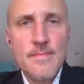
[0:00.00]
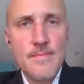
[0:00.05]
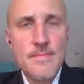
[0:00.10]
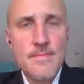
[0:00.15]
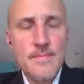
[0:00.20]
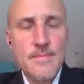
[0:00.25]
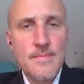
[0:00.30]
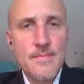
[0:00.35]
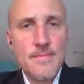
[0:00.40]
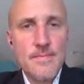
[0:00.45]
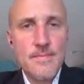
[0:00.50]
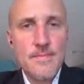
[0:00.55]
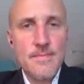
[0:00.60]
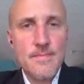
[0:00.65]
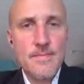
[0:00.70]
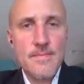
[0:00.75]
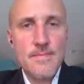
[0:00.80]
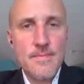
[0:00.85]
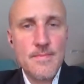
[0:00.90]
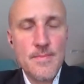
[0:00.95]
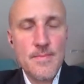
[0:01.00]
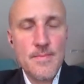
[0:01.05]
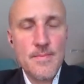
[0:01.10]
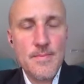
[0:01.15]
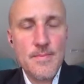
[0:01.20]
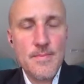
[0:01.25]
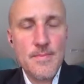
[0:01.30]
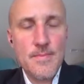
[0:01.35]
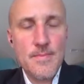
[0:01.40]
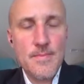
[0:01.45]

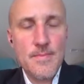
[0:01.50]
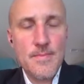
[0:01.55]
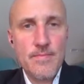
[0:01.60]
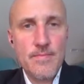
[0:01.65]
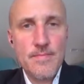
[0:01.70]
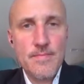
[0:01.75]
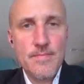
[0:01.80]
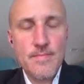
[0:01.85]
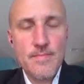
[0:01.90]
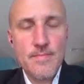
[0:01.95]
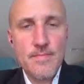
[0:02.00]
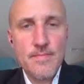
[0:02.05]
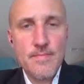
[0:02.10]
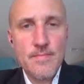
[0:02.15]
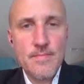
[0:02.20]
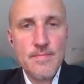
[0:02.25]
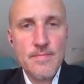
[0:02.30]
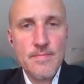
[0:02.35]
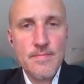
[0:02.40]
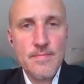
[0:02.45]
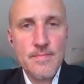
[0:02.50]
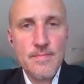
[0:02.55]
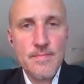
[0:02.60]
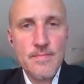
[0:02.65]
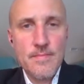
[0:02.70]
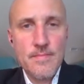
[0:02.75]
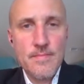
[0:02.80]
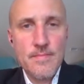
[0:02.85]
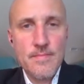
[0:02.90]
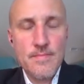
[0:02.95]

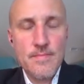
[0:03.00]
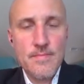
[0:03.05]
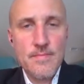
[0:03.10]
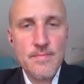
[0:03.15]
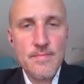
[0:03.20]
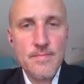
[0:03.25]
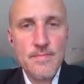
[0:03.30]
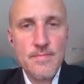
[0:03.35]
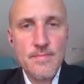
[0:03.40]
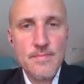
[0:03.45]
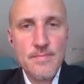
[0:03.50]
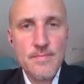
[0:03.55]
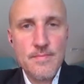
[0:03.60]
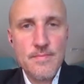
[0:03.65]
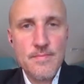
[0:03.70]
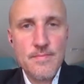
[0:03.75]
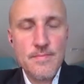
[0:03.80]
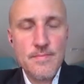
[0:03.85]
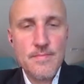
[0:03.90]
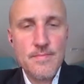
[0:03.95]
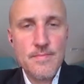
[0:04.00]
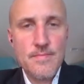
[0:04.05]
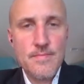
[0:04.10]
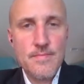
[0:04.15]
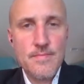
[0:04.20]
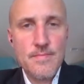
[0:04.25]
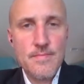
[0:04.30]
[no speech]